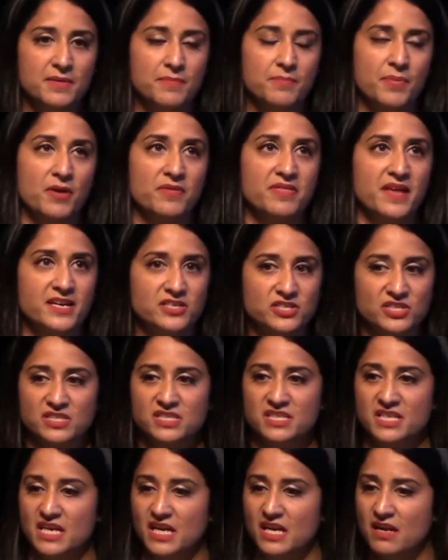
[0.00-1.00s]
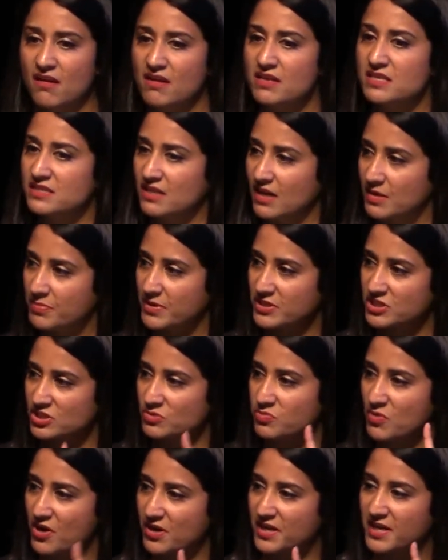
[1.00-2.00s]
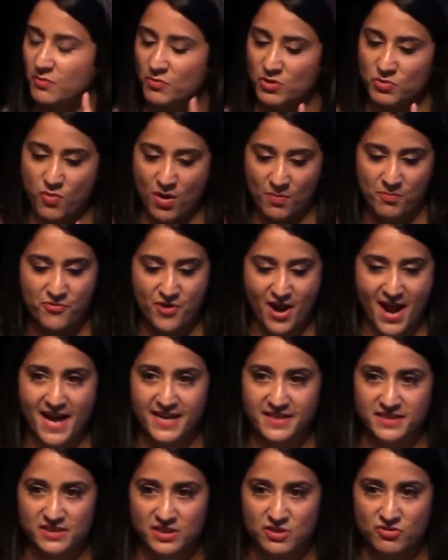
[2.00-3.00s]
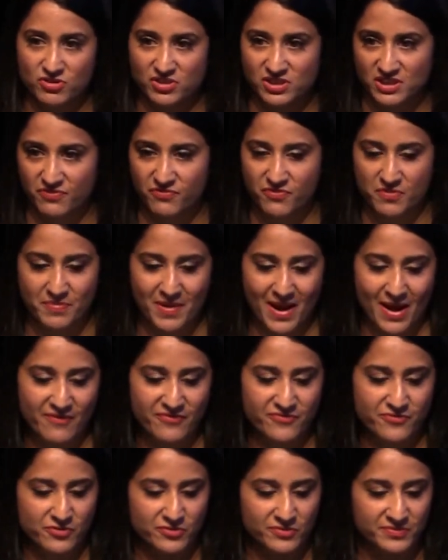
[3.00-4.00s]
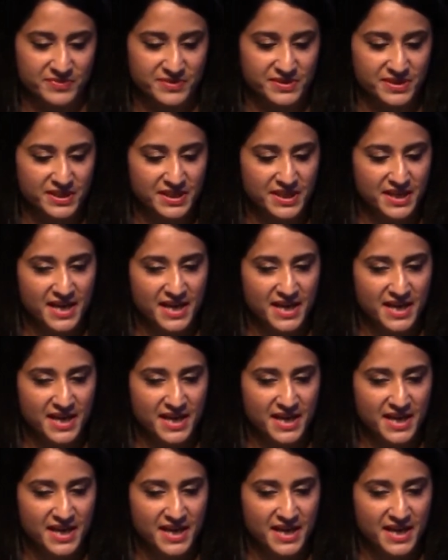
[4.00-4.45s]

both agency and client side, but just working with one brand across different platforms,